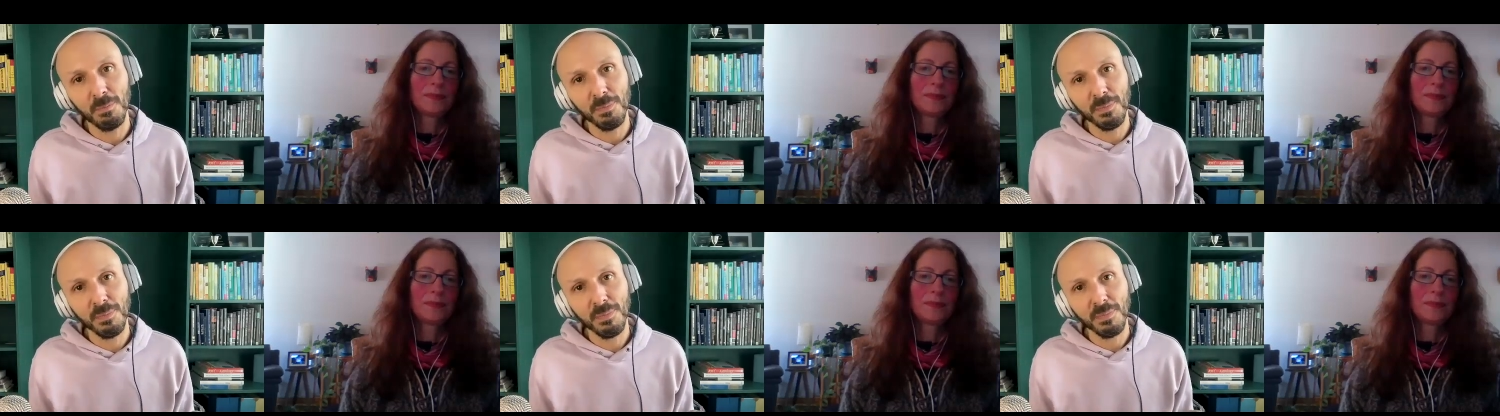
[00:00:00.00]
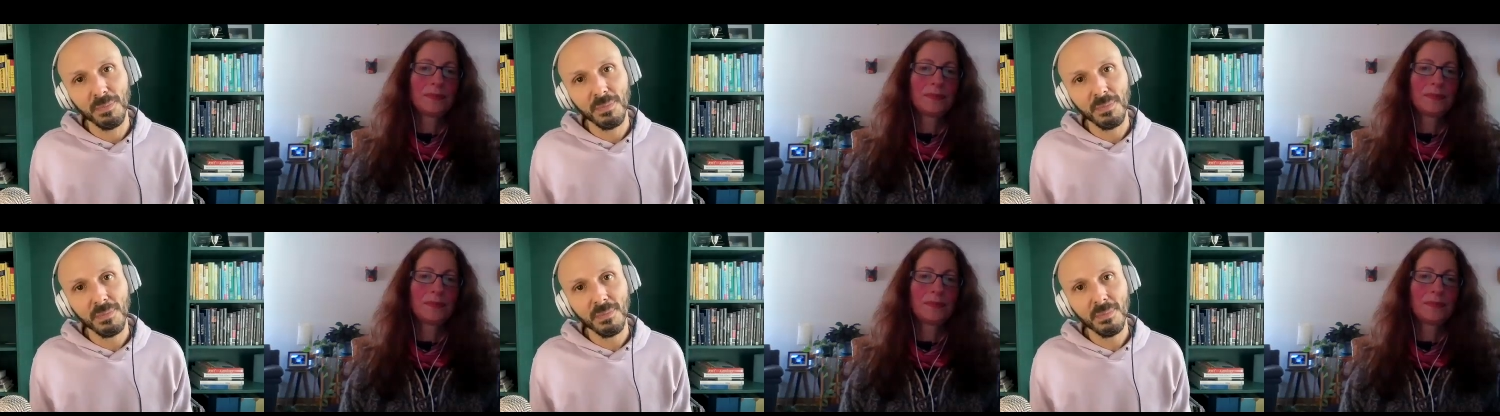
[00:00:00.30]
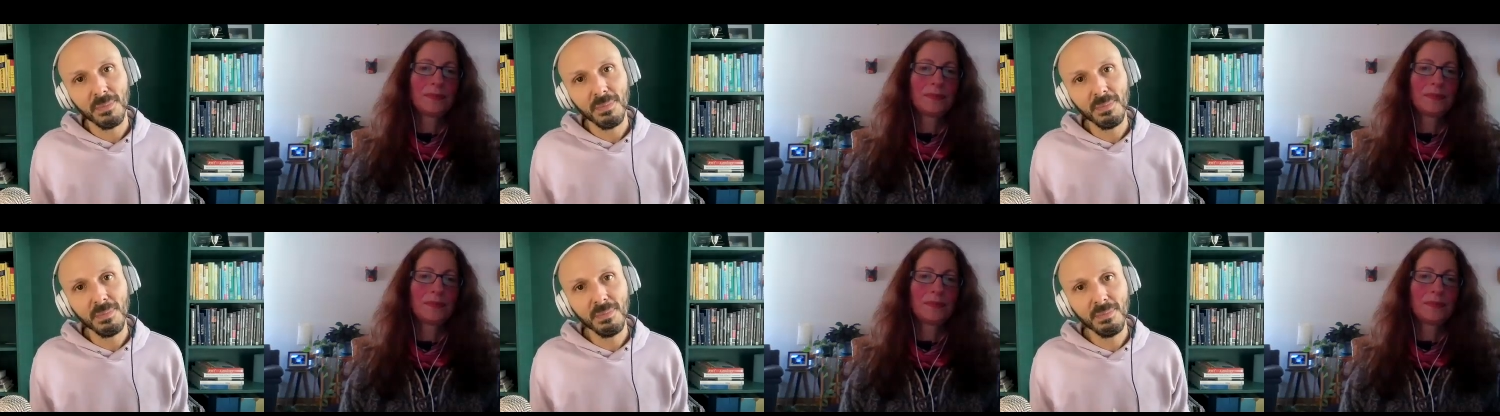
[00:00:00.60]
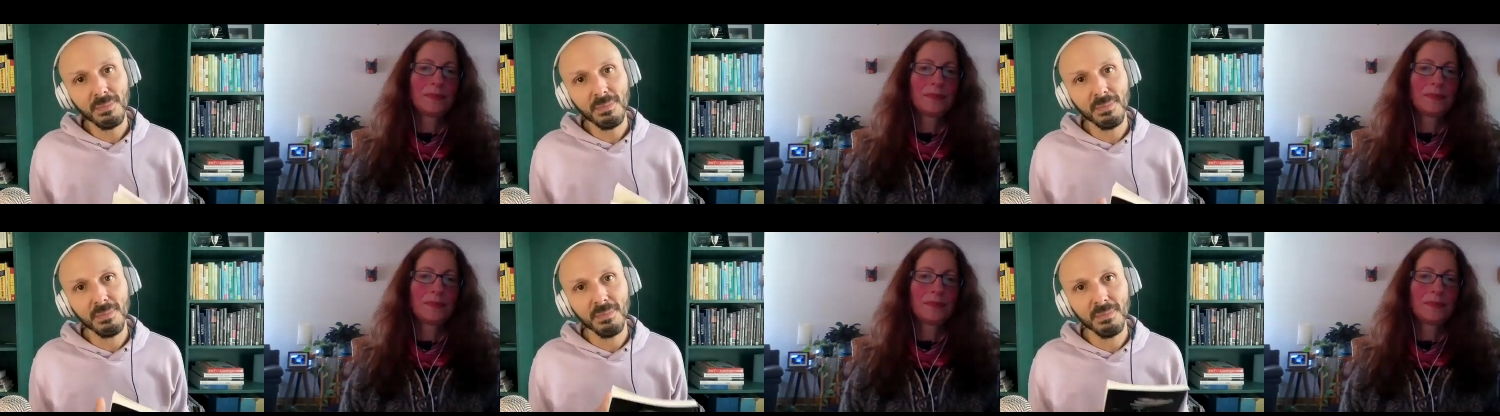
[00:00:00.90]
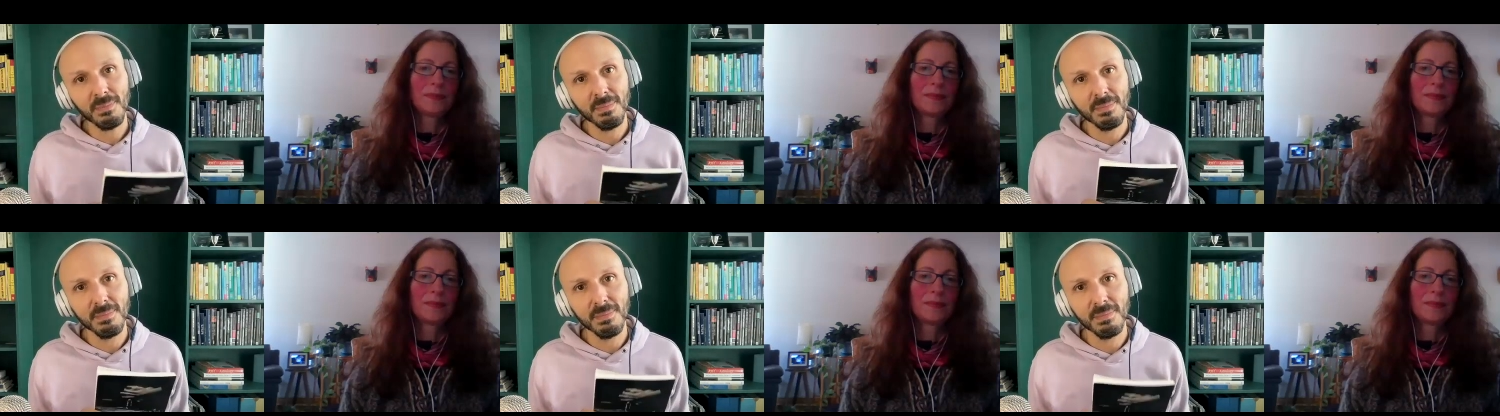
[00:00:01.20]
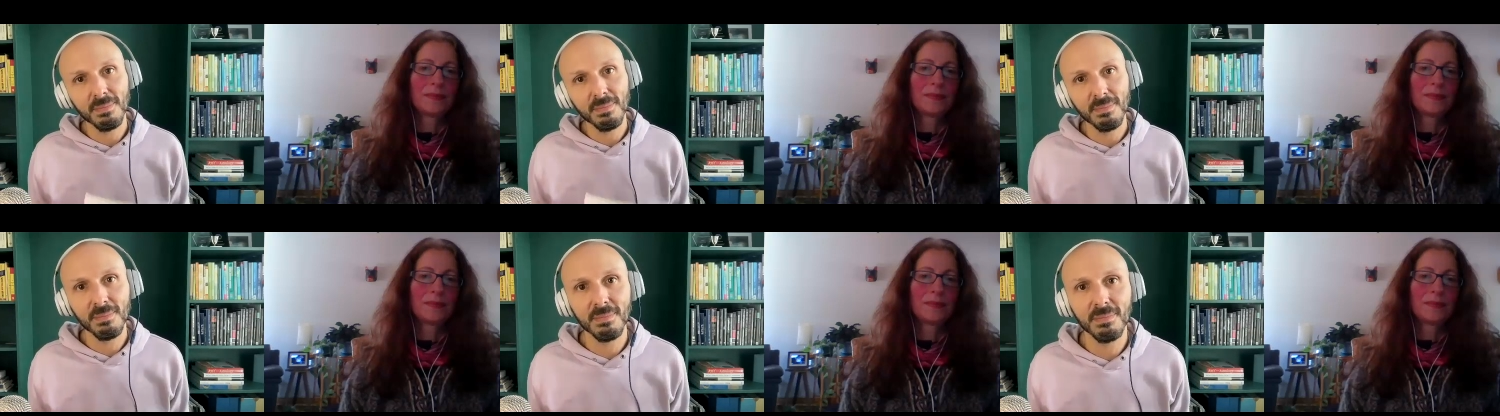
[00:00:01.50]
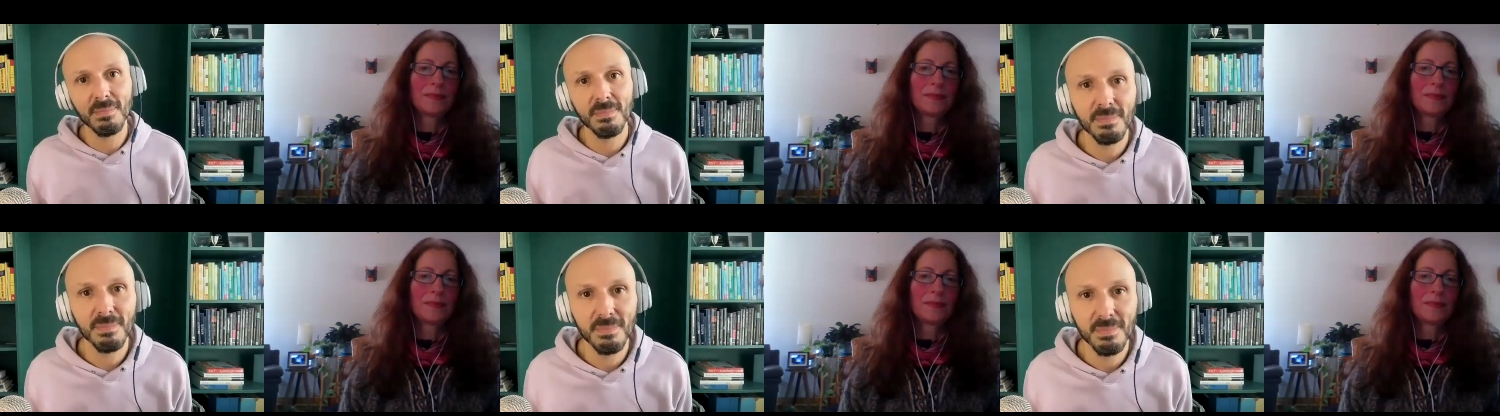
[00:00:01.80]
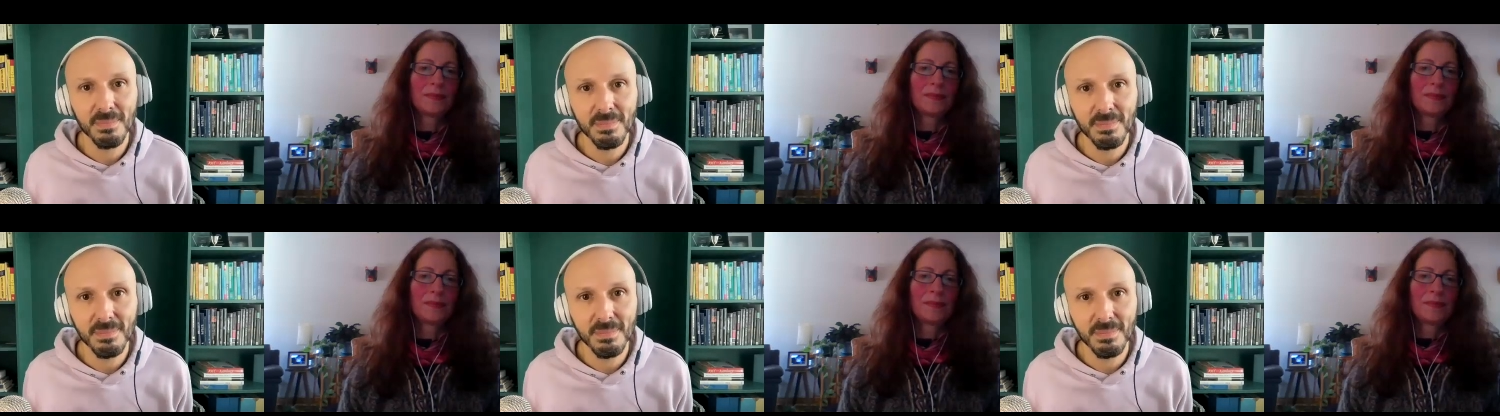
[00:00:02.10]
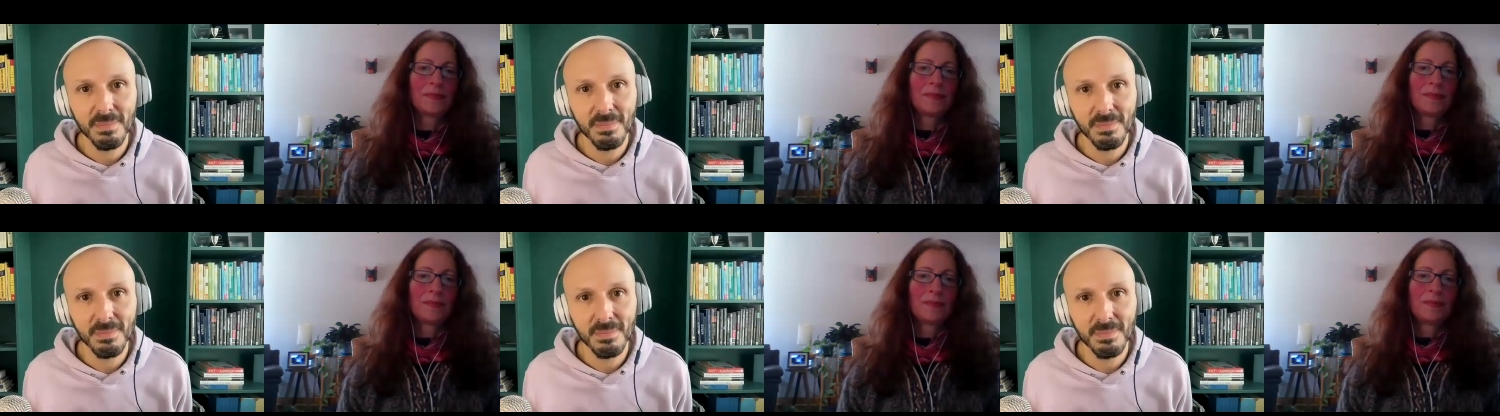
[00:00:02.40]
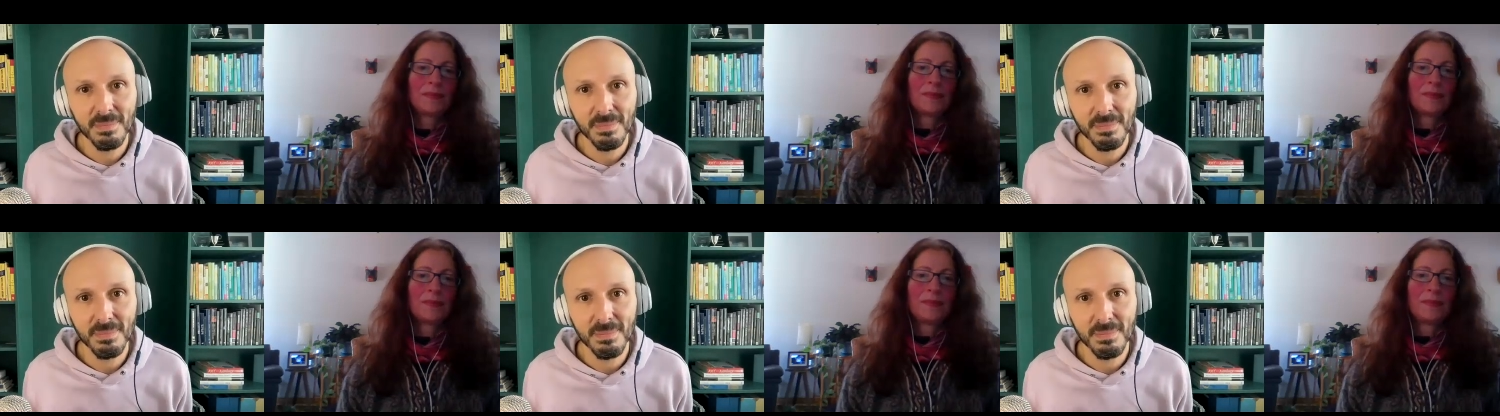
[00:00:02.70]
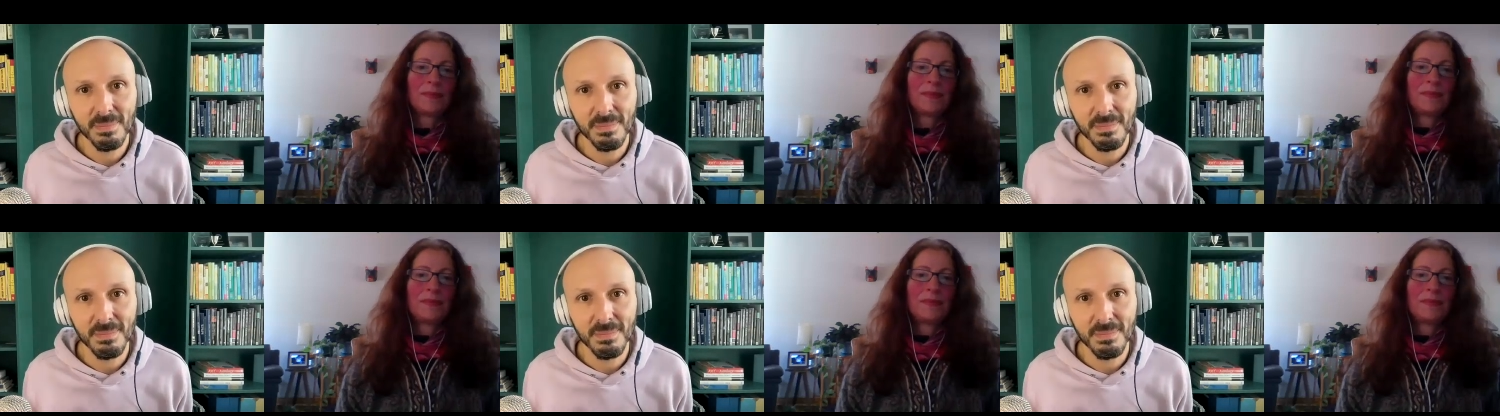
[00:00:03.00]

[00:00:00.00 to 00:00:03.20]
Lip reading: [no speech]